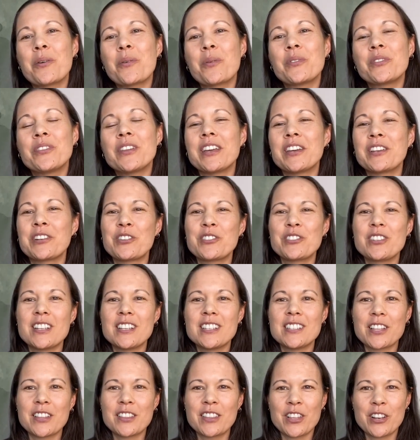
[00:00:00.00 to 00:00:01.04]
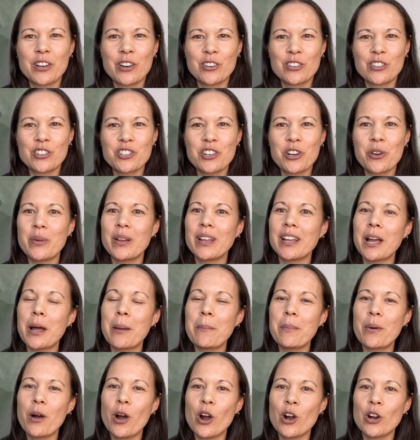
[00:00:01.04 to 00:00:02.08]
the energies that are showing
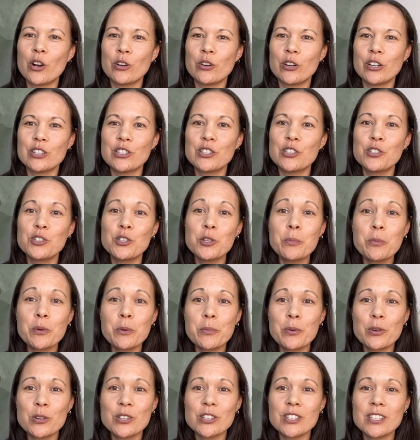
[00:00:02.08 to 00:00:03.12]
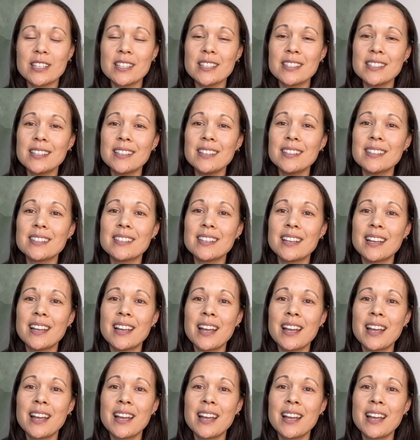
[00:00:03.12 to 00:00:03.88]
up are super persistent,